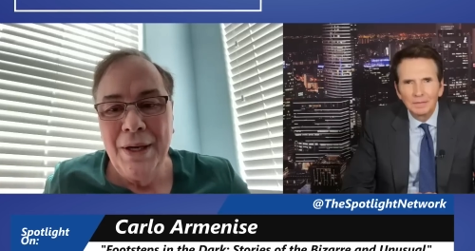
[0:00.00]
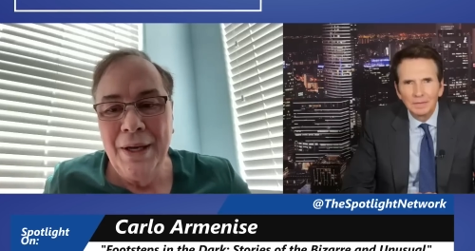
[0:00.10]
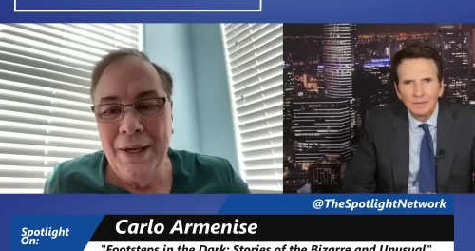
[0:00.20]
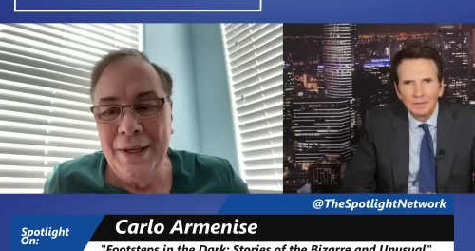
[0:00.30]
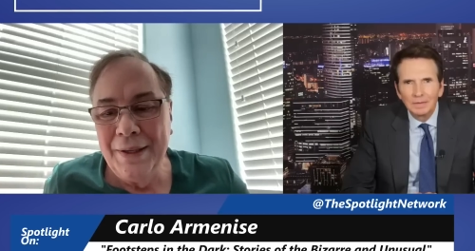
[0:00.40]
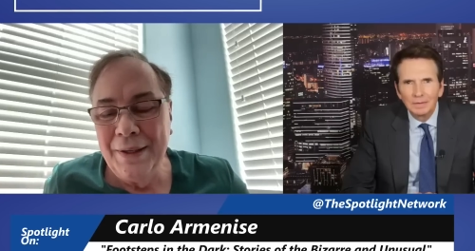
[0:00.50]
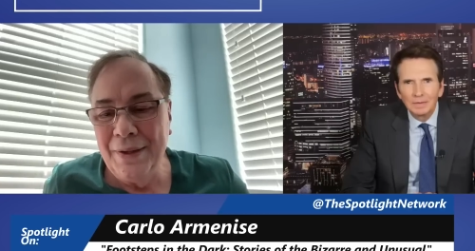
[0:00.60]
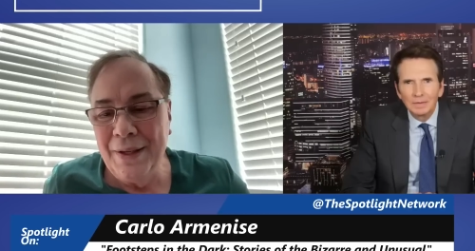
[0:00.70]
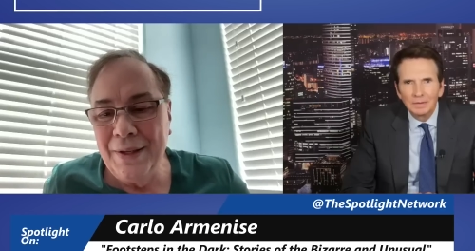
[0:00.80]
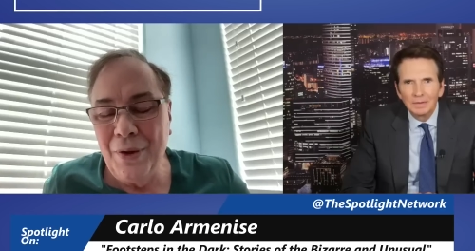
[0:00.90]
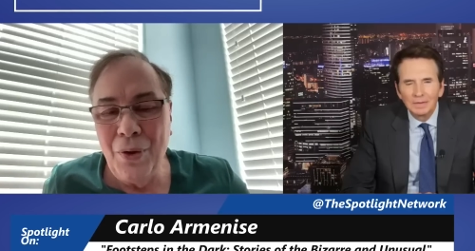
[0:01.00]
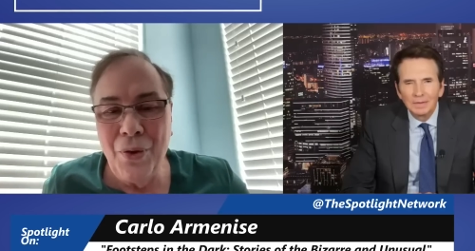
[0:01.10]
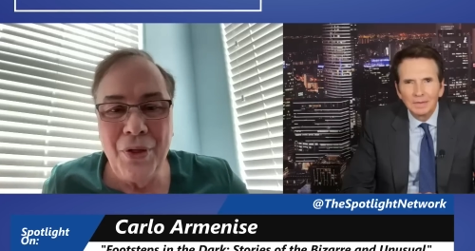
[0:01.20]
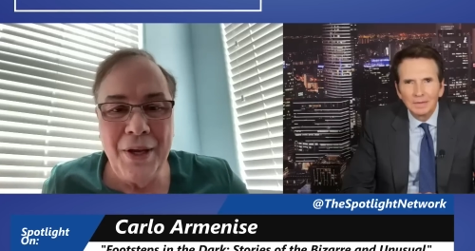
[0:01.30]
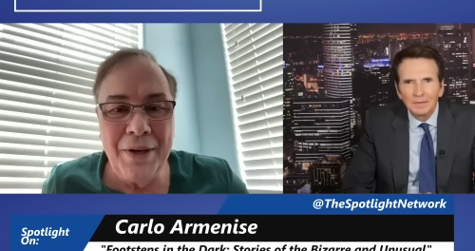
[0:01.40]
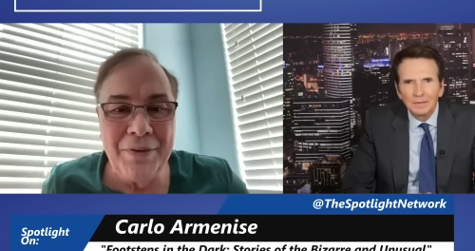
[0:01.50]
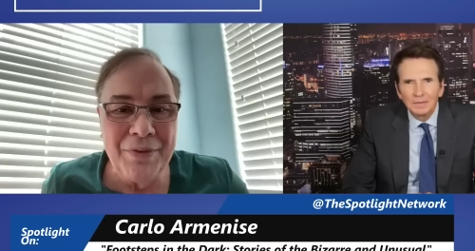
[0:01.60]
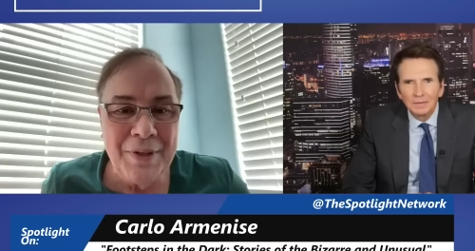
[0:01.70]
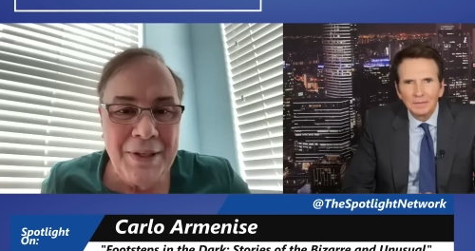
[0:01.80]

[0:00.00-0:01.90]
Speaker 1: the whole thing